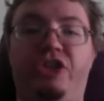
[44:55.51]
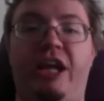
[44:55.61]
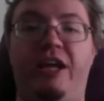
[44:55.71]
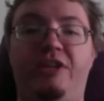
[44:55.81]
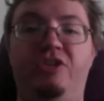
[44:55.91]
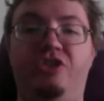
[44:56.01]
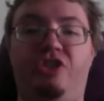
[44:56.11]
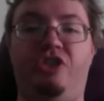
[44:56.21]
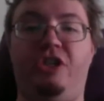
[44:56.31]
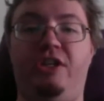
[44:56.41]

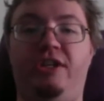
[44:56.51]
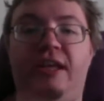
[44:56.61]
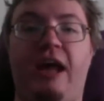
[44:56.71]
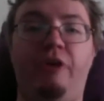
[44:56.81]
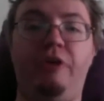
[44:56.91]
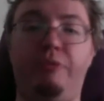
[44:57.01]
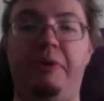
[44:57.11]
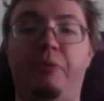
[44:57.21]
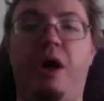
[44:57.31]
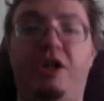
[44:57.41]
changed how you
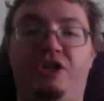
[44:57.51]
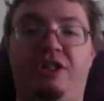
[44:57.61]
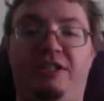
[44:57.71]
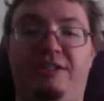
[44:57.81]
rewatch it.